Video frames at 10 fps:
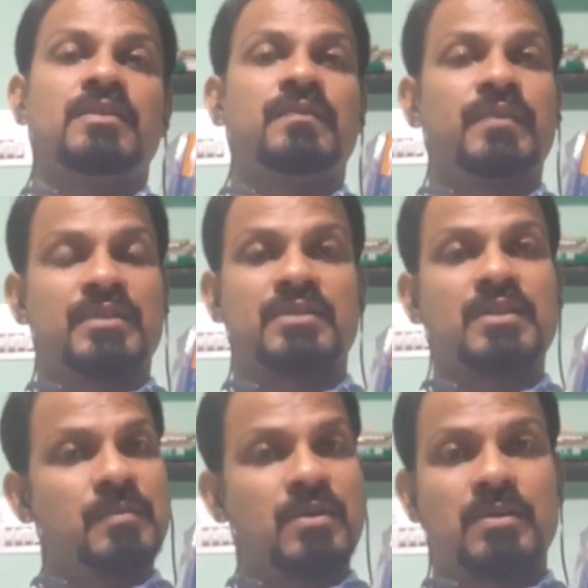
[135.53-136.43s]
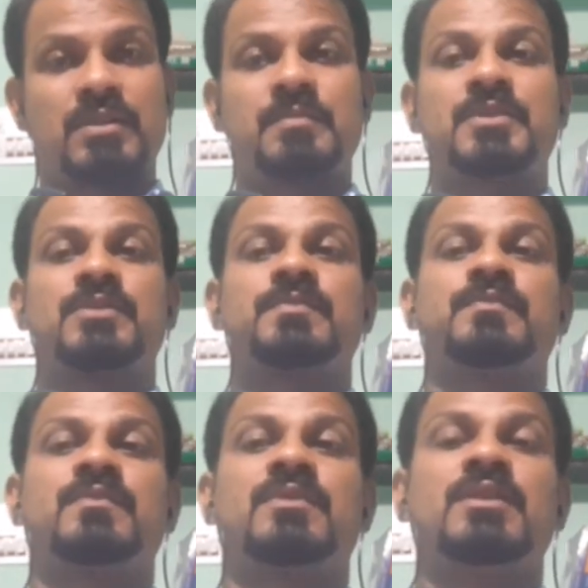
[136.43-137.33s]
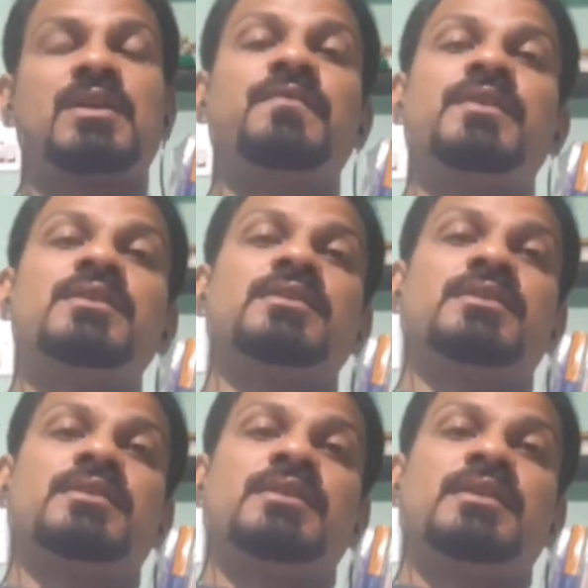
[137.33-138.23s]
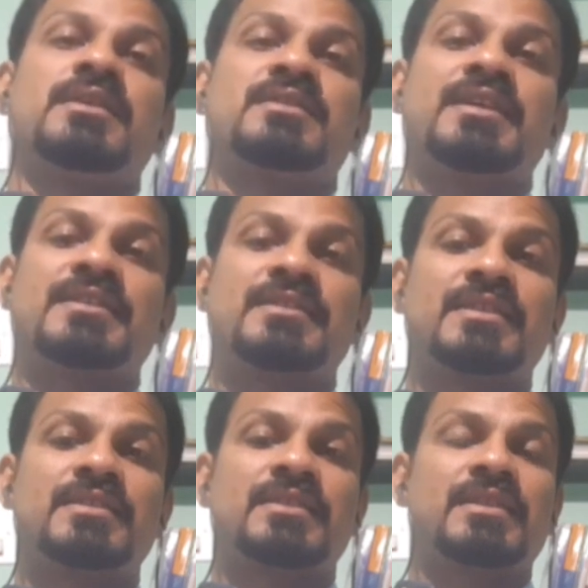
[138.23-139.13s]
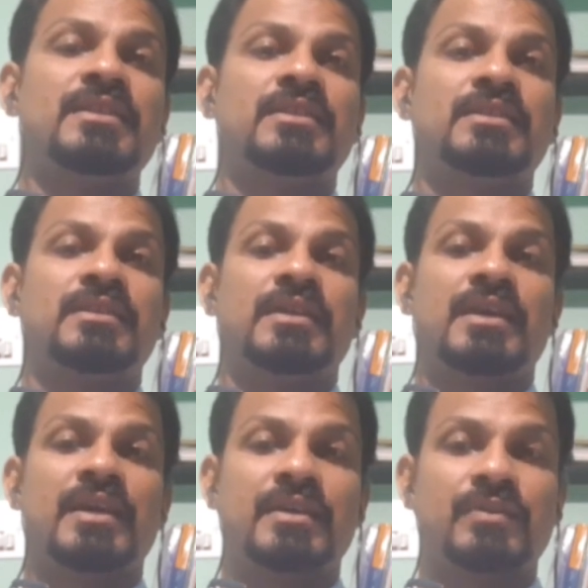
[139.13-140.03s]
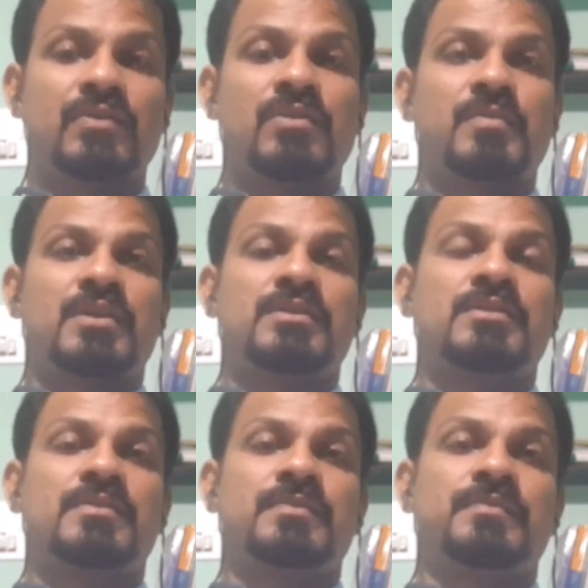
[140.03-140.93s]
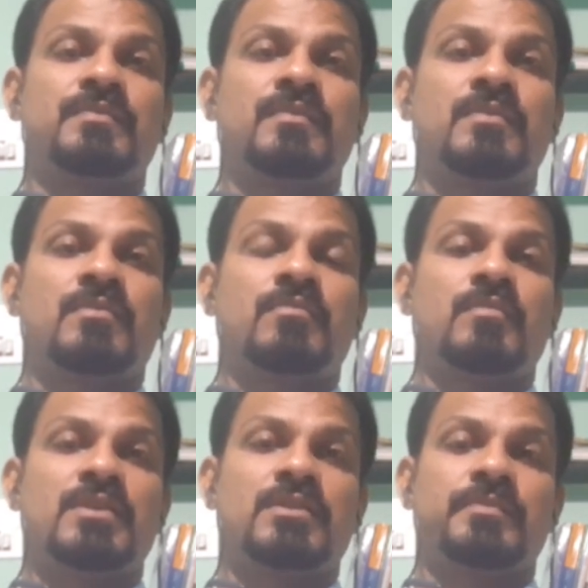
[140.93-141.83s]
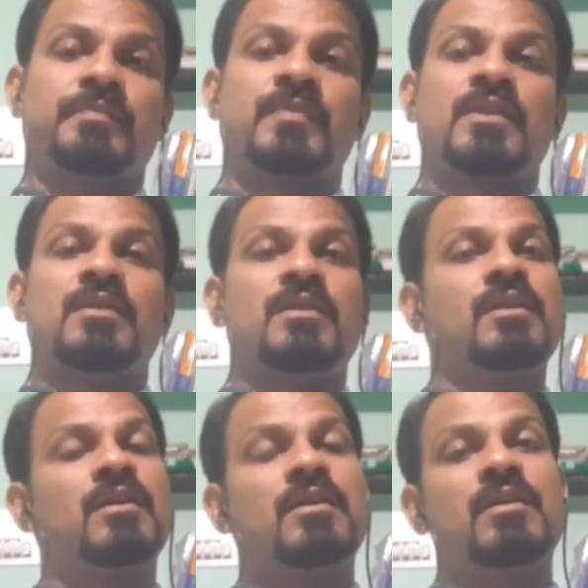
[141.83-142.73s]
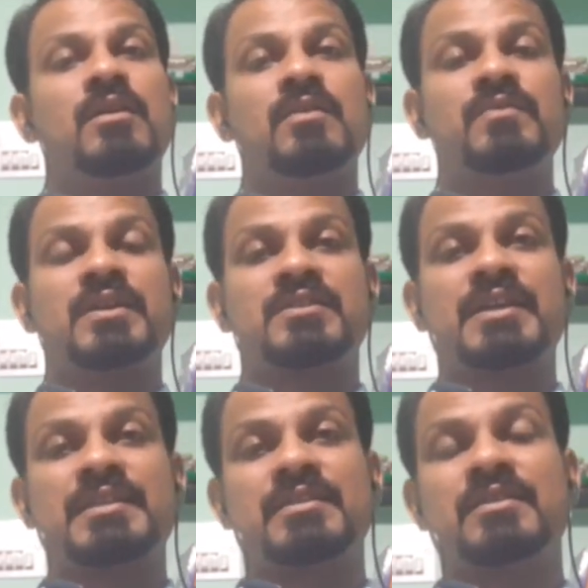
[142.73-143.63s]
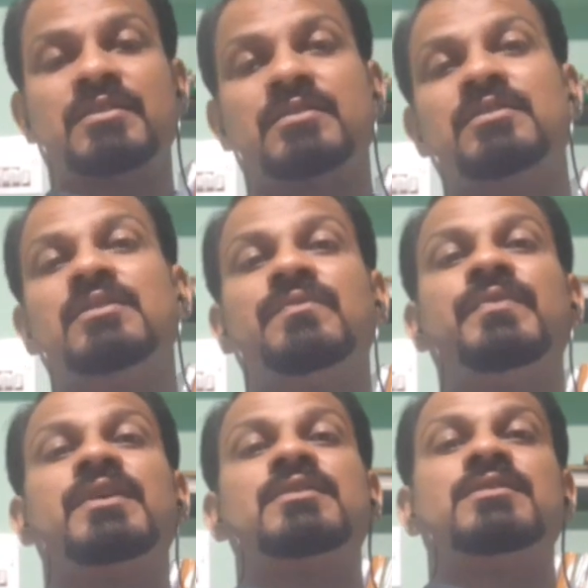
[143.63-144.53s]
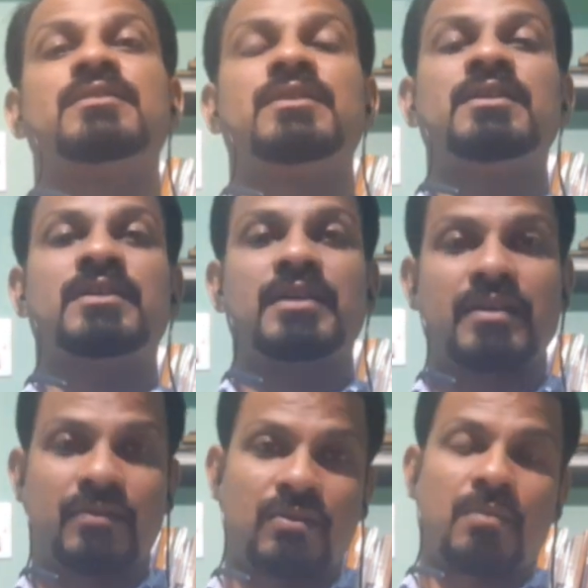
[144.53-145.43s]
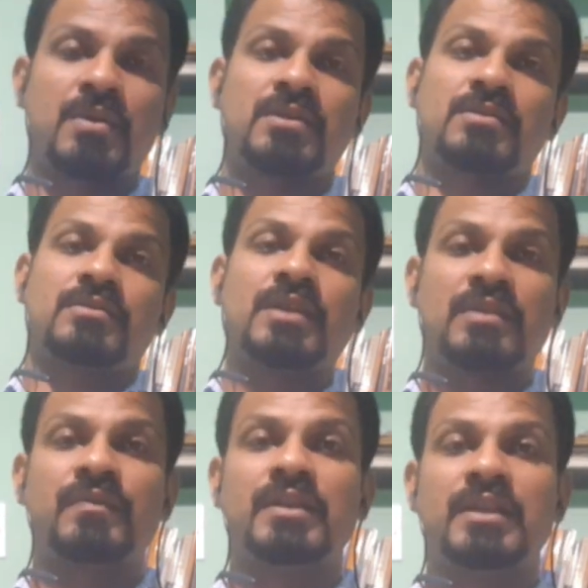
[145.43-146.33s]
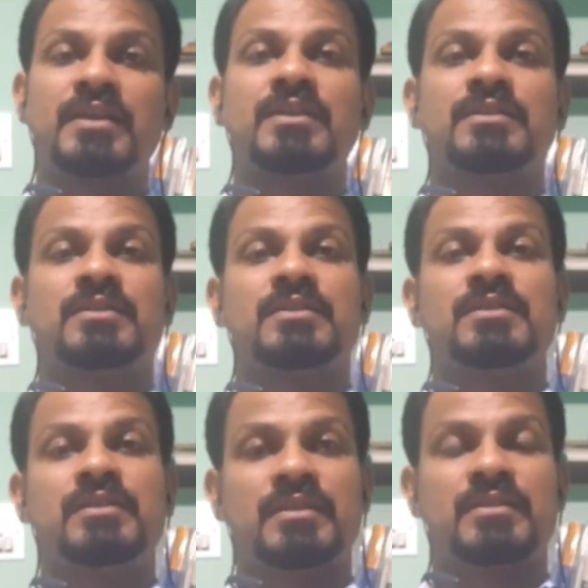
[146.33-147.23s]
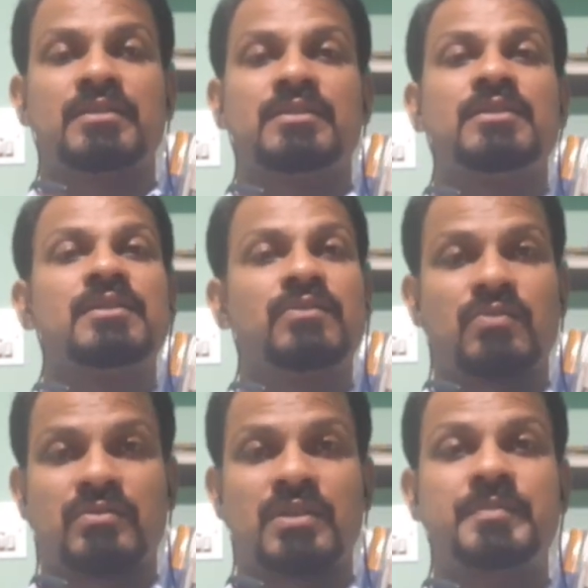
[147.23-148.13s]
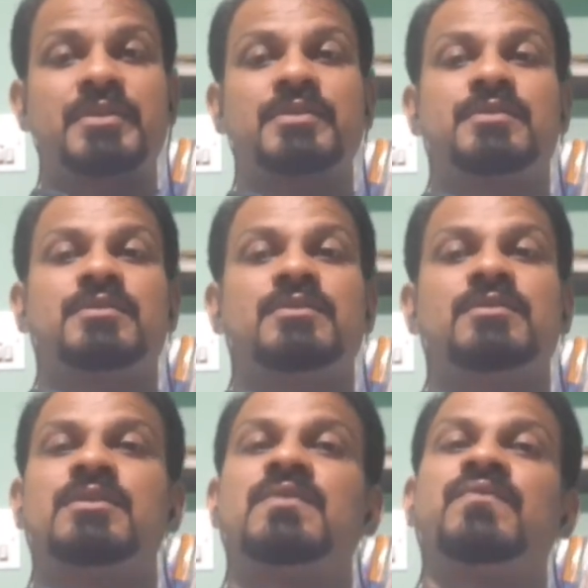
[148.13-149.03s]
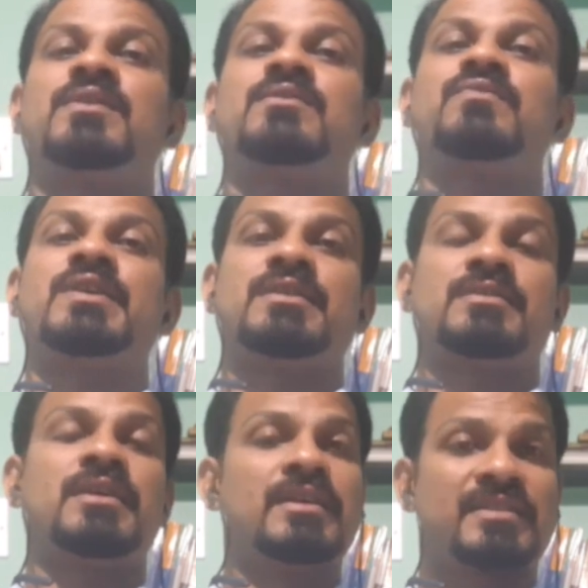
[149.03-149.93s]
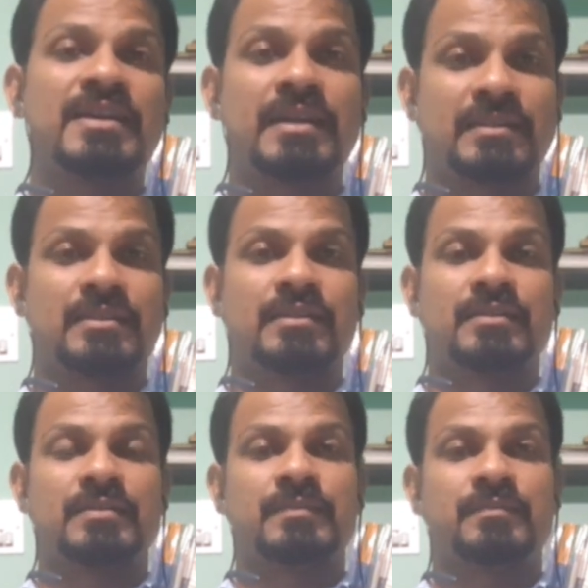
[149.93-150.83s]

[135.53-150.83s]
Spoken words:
first sub concept. Thereafter, statistics in economics, means how that statistics works in the economics, that we learn in this concept. Thereafter, what is statistics?